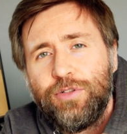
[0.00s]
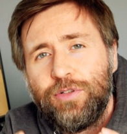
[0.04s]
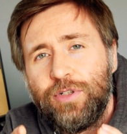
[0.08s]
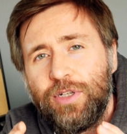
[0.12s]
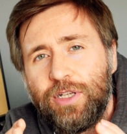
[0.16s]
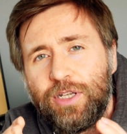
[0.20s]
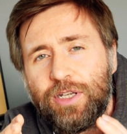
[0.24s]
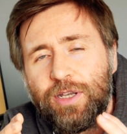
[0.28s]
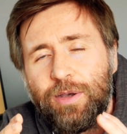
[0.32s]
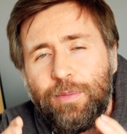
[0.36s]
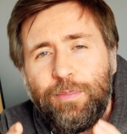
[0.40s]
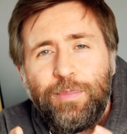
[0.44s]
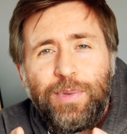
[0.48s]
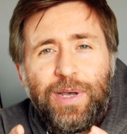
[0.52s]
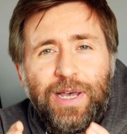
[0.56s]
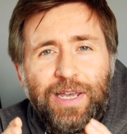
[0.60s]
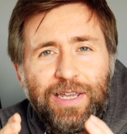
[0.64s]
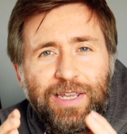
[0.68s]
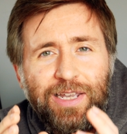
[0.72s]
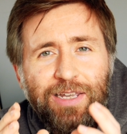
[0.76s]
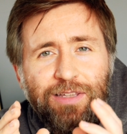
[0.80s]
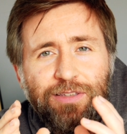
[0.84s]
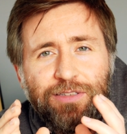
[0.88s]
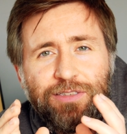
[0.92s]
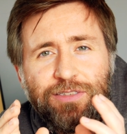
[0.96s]
So you're going to come
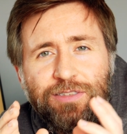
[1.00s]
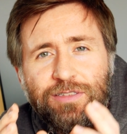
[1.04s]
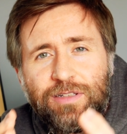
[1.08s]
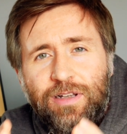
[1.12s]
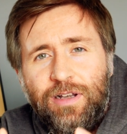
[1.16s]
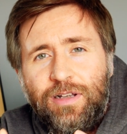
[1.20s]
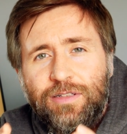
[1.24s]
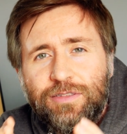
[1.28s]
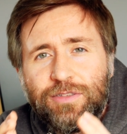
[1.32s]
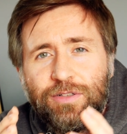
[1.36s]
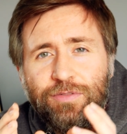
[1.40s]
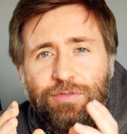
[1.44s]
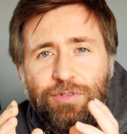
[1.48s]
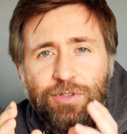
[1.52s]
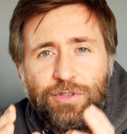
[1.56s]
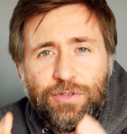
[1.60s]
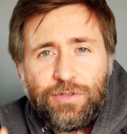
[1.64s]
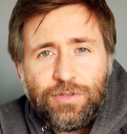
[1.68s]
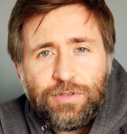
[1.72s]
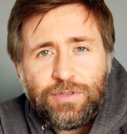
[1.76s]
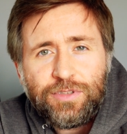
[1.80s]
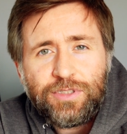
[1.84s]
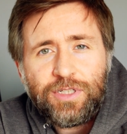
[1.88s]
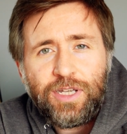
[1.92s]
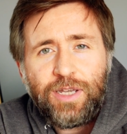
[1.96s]
back at the start of the
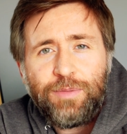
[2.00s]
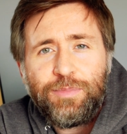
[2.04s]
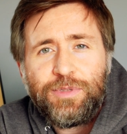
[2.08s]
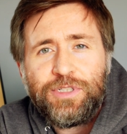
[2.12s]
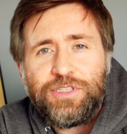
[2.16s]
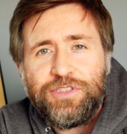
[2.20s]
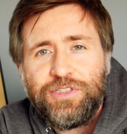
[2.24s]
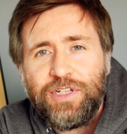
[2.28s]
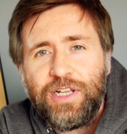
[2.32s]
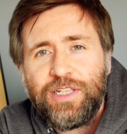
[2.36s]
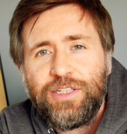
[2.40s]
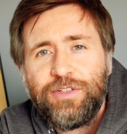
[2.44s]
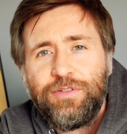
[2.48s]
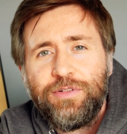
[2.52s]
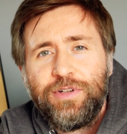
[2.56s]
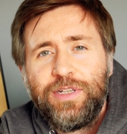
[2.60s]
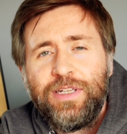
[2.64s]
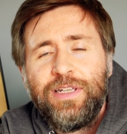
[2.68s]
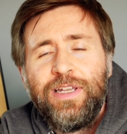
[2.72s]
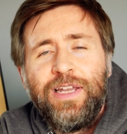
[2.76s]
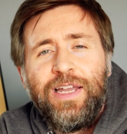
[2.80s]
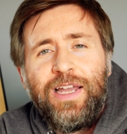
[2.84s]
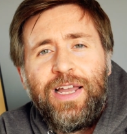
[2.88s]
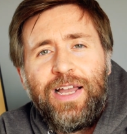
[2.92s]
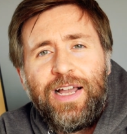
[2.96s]
new term in
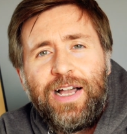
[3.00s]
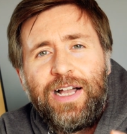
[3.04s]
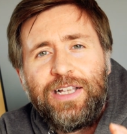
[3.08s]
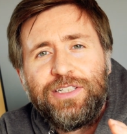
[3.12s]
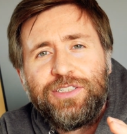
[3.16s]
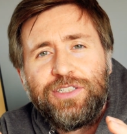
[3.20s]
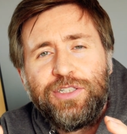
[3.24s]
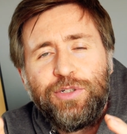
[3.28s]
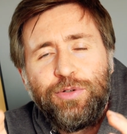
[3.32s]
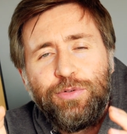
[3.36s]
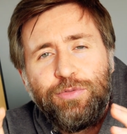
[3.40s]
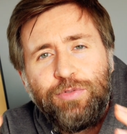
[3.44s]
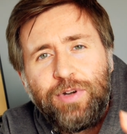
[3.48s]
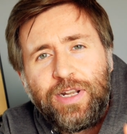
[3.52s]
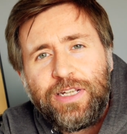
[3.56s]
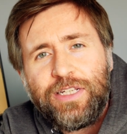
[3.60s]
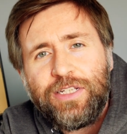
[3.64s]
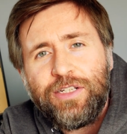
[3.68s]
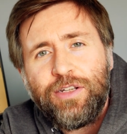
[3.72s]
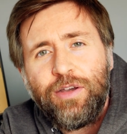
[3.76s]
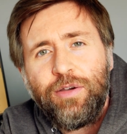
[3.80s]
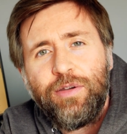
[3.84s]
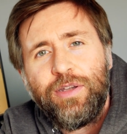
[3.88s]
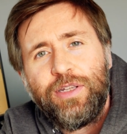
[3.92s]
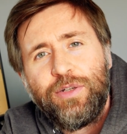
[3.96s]
January actually
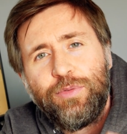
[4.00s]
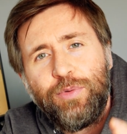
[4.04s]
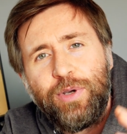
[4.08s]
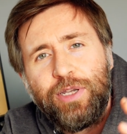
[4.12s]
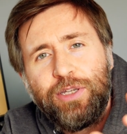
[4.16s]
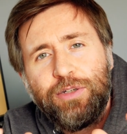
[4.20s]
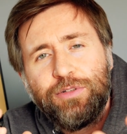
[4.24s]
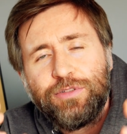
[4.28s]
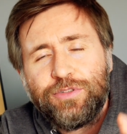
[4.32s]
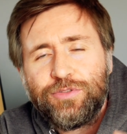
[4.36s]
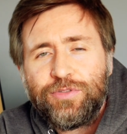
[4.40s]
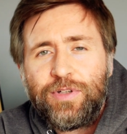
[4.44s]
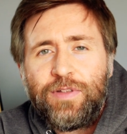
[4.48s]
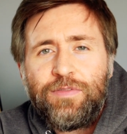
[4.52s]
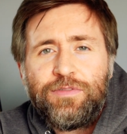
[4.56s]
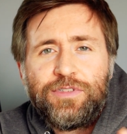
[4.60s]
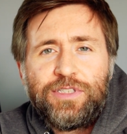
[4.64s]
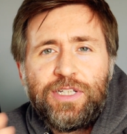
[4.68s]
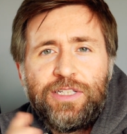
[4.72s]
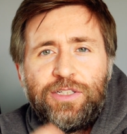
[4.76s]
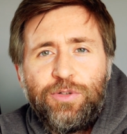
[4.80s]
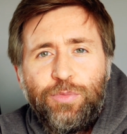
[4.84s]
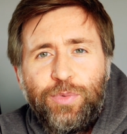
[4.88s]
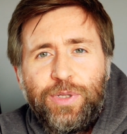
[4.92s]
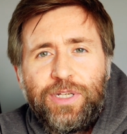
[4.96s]
already knowing where your
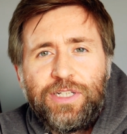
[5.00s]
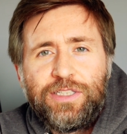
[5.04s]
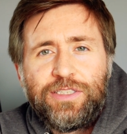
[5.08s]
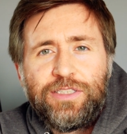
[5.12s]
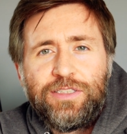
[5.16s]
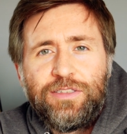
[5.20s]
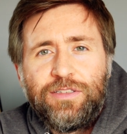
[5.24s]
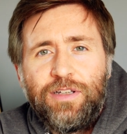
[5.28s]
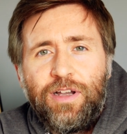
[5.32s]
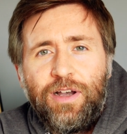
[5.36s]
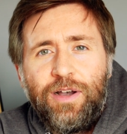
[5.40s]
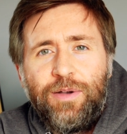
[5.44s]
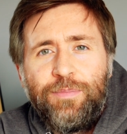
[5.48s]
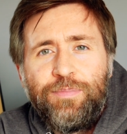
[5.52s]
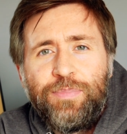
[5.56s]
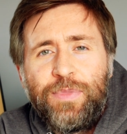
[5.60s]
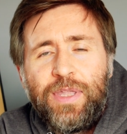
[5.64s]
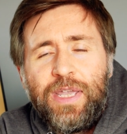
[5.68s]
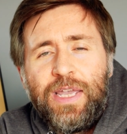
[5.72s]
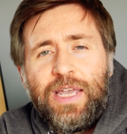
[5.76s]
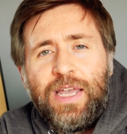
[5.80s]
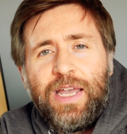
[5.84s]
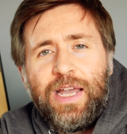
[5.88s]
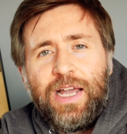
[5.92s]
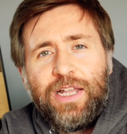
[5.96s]
strengths and your weaknesses are
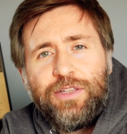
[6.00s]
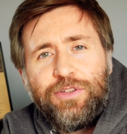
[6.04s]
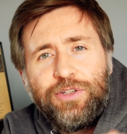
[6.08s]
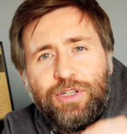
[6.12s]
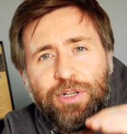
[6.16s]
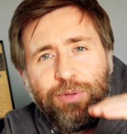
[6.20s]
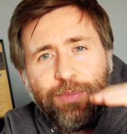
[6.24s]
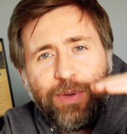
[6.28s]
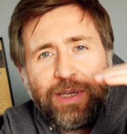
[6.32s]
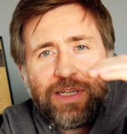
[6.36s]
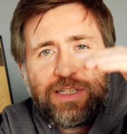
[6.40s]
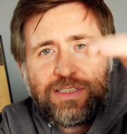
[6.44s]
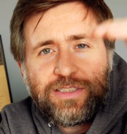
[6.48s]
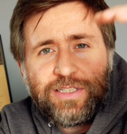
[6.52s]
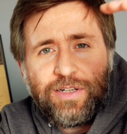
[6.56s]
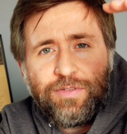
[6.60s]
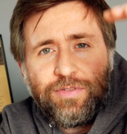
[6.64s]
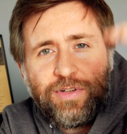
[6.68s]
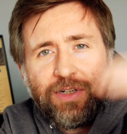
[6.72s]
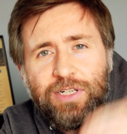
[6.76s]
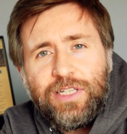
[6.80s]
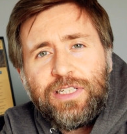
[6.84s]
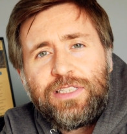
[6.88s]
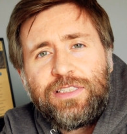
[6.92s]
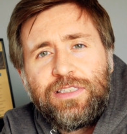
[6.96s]
and you're going to make
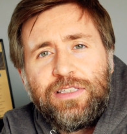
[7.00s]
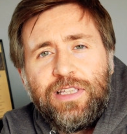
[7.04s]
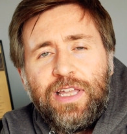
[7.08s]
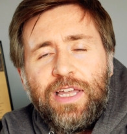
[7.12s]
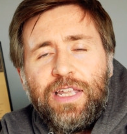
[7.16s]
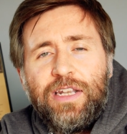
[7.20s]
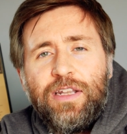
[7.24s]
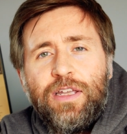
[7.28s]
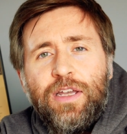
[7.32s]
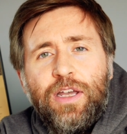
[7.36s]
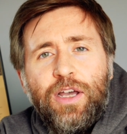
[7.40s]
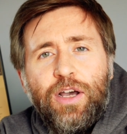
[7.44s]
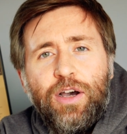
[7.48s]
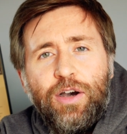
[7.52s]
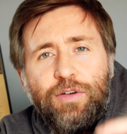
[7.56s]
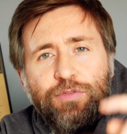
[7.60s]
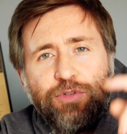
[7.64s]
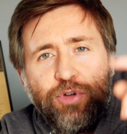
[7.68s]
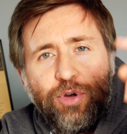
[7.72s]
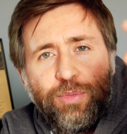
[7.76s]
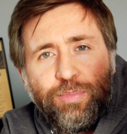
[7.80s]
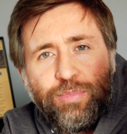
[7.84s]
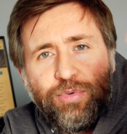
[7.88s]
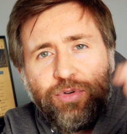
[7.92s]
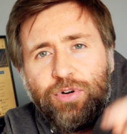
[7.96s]
yourself a list then
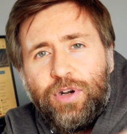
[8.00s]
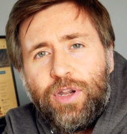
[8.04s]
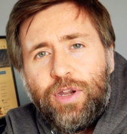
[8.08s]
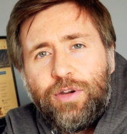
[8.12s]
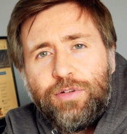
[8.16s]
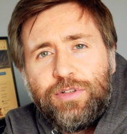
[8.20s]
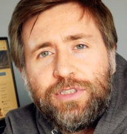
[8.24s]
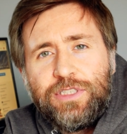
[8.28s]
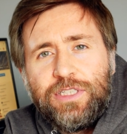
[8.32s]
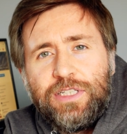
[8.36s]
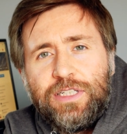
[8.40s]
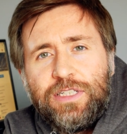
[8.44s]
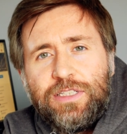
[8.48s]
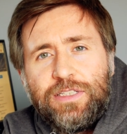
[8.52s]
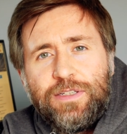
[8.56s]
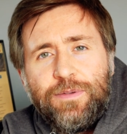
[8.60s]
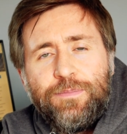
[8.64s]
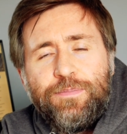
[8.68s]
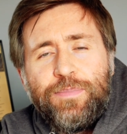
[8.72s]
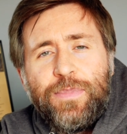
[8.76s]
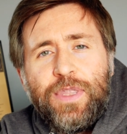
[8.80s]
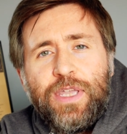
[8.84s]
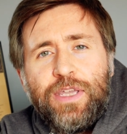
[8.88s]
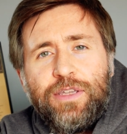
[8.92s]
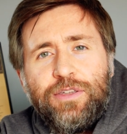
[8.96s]
of your
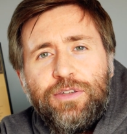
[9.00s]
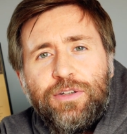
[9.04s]
priorities.